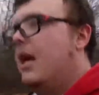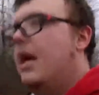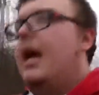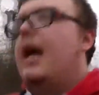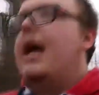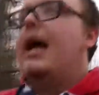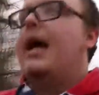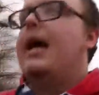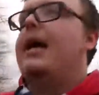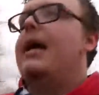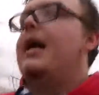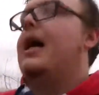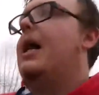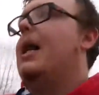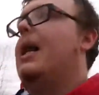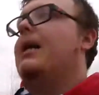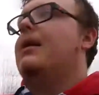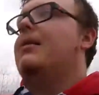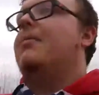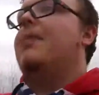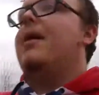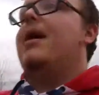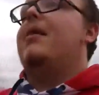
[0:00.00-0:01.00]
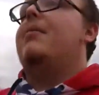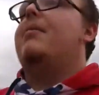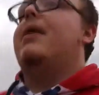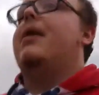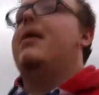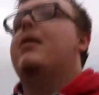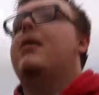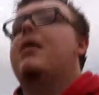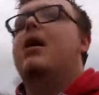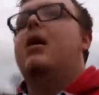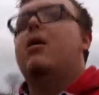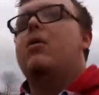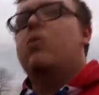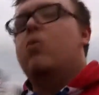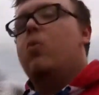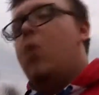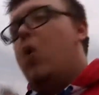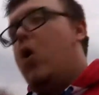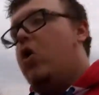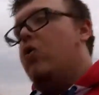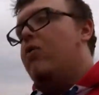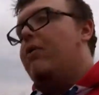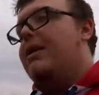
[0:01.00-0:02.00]
And I like to bait them in.
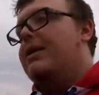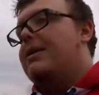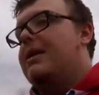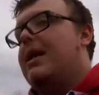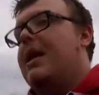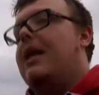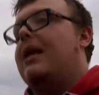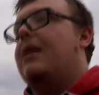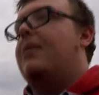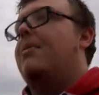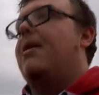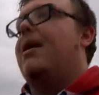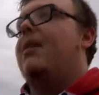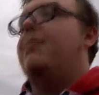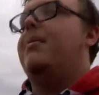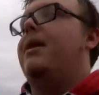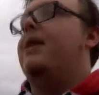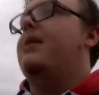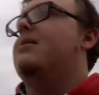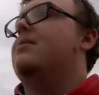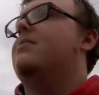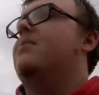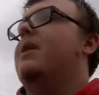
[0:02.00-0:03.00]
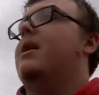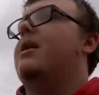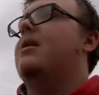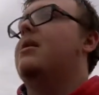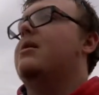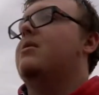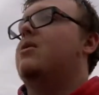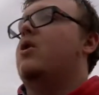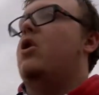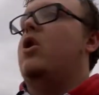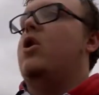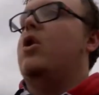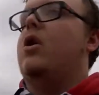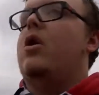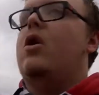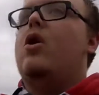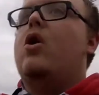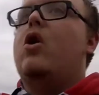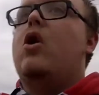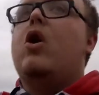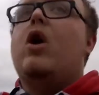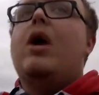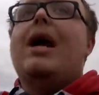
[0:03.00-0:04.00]
One reason I like to bait them in is because on
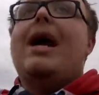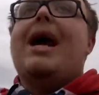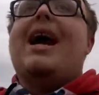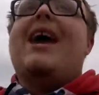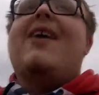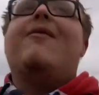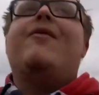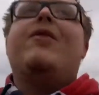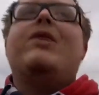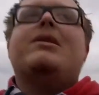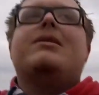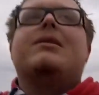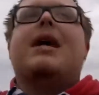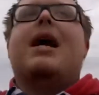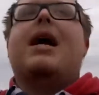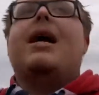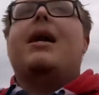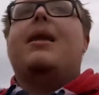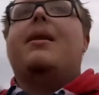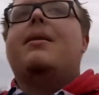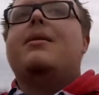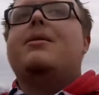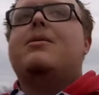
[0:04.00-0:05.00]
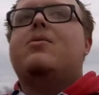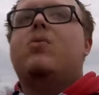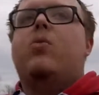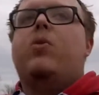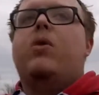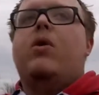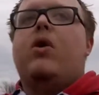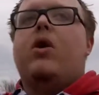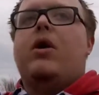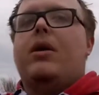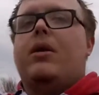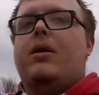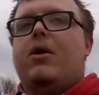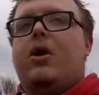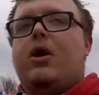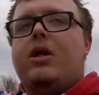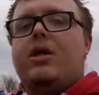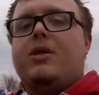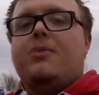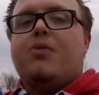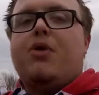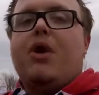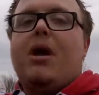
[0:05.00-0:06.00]
every side of this on
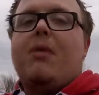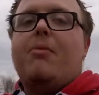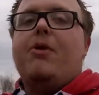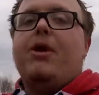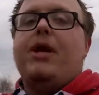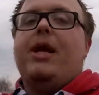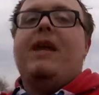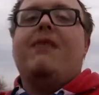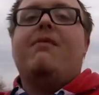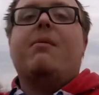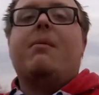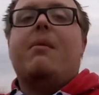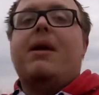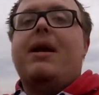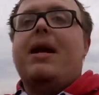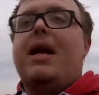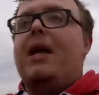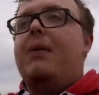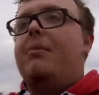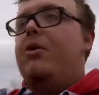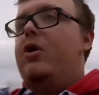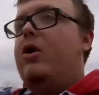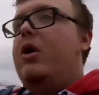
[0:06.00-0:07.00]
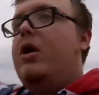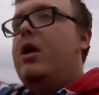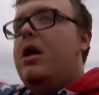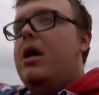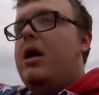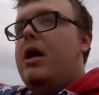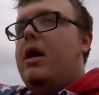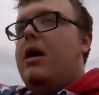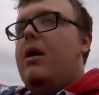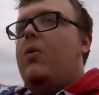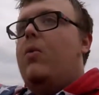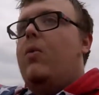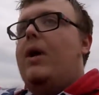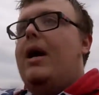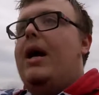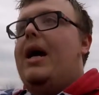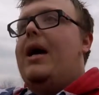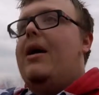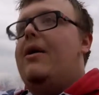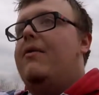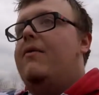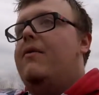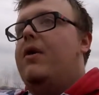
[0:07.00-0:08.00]
this property, even my neighbor, we
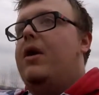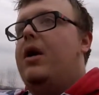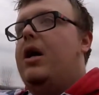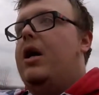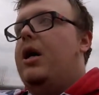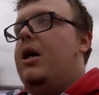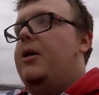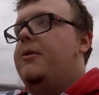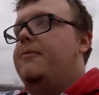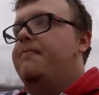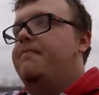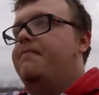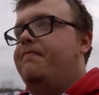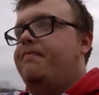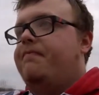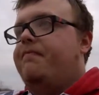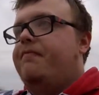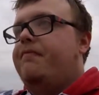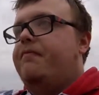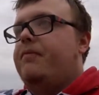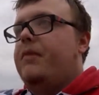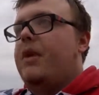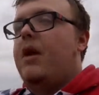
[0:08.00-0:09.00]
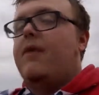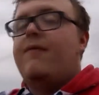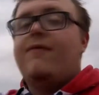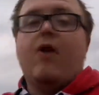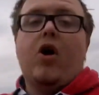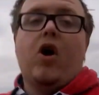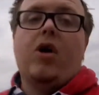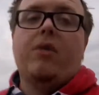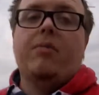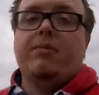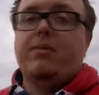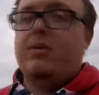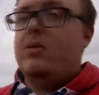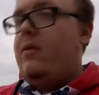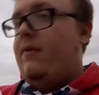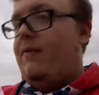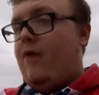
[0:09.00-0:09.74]
have farmers,